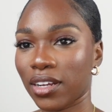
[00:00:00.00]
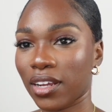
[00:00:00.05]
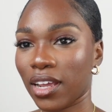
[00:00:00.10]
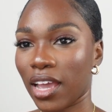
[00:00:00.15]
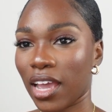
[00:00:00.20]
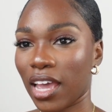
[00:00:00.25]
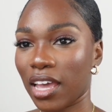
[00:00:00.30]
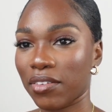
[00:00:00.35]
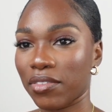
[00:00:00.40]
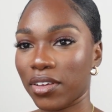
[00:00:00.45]

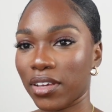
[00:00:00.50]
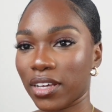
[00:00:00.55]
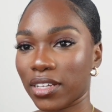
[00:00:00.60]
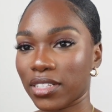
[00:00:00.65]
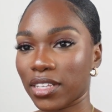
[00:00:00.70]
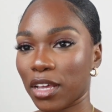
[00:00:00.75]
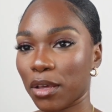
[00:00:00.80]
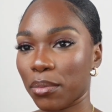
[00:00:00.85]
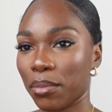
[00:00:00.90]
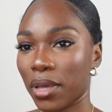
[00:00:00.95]
I have it hooked
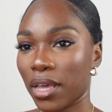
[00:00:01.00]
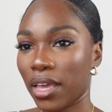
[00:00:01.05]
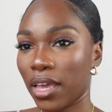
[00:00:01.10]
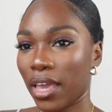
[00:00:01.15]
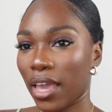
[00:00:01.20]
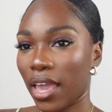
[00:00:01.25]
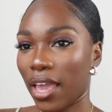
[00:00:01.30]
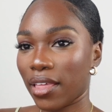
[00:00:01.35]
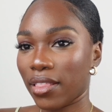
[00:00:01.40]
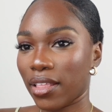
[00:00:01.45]
up.
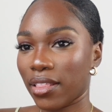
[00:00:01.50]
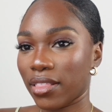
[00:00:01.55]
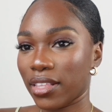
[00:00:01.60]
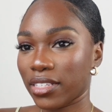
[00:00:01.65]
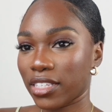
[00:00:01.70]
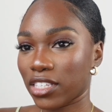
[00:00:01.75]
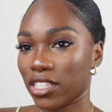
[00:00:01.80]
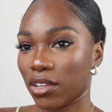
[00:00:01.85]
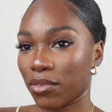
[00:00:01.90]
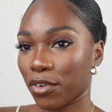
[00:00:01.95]
And then
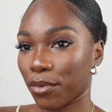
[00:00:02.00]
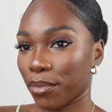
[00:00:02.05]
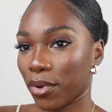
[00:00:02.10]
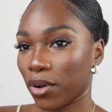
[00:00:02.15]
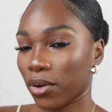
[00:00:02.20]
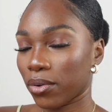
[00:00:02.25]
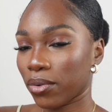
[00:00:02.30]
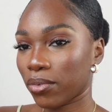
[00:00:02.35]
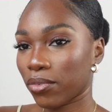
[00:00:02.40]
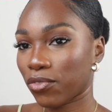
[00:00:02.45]
this is the
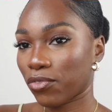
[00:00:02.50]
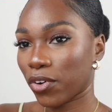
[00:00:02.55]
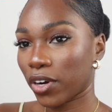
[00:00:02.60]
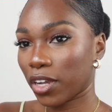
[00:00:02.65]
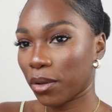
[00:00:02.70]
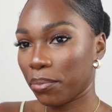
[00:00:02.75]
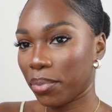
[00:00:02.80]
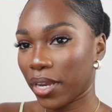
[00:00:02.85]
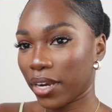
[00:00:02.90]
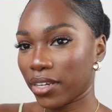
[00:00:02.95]
remote for
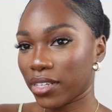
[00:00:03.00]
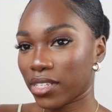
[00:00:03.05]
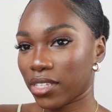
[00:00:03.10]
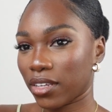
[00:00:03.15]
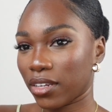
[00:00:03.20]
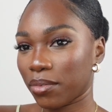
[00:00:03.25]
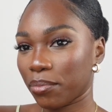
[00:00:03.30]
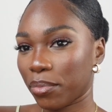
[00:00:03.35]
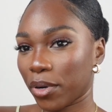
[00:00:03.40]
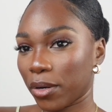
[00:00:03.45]

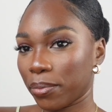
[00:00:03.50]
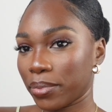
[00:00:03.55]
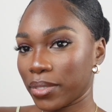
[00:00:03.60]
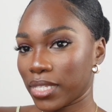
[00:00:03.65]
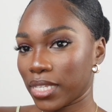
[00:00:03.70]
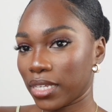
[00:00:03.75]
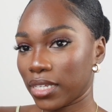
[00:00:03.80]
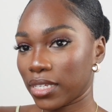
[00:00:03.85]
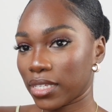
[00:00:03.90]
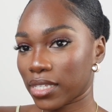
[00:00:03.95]
comparison
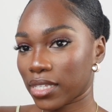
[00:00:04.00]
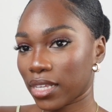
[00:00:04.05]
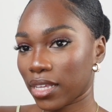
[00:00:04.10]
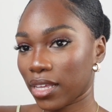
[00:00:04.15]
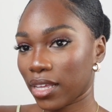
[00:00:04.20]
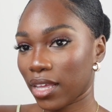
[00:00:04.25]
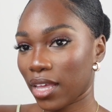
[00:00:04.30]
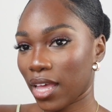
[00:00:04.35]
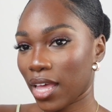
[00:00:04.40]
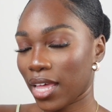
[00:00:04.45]
purposes.
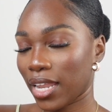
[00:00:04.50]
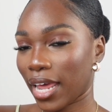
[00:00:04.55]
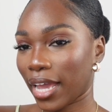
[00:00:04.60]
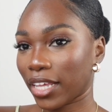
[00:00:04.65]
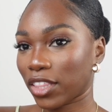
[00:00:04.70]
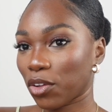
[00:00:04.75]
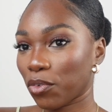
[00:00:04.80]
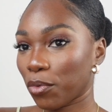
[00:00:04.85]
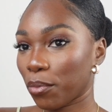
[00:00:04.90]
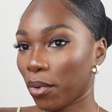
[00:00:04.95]
Like,
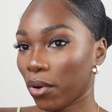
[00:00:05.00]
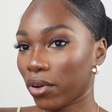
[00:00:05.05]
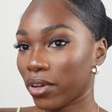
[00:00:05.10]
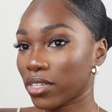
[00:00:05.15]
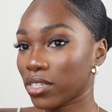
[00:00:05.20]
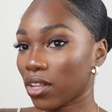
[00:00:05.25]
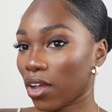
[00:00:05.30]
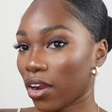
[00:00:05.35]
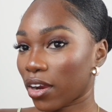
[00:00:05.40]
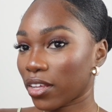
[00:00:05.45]
the remote is
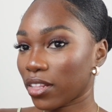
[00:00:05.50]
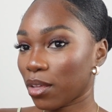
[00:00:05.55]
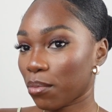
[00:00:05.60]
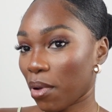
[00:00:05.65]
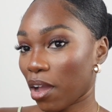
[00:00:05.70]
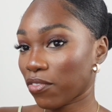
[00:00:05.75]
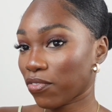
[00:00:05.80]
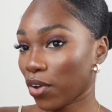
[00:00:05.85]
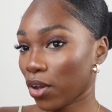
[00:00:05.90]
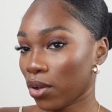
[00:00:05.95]
longer than
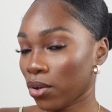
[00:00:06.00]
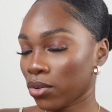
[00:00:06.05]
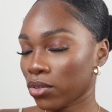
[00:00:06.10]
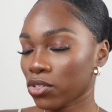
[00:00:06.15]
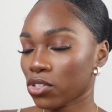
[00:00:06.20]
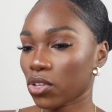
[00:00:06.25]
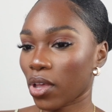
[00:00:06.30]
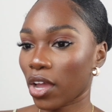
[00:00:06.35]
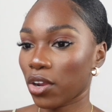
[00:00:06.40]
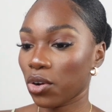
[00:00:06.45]
my phone,
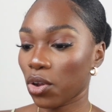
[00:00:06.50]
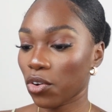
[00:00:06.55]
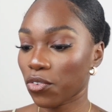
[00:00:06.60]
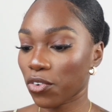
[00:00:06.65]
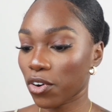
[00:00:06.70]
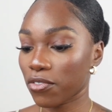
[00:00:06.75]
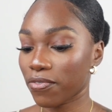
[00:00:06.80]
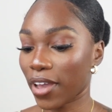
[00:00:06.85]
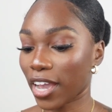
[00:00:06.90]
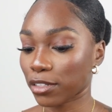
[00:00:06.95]
so I know for
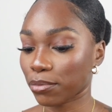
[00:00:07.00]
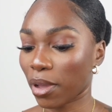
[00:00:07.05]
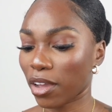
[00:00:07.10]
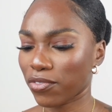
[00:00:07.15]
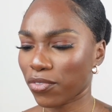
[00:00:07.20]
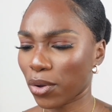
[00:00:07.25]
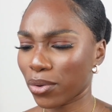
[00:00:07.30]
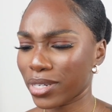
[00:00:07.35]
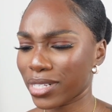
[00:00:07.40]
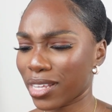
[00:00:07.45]
a fact my
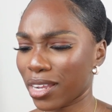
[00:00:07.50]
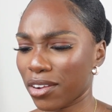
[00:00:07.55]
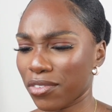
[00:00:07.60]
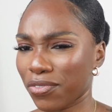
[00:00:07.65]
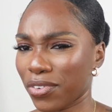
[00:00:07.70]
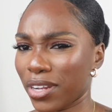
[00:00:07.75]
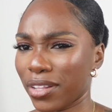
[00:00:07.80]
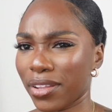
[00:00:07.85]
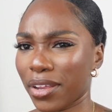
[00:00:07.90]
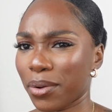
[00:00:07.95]
phone is gonna
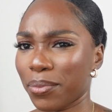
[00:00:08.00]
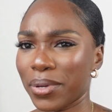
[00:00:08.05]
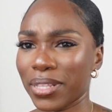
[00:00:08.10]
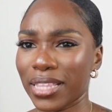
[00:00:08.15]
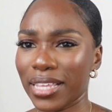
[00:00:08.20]
fit in there with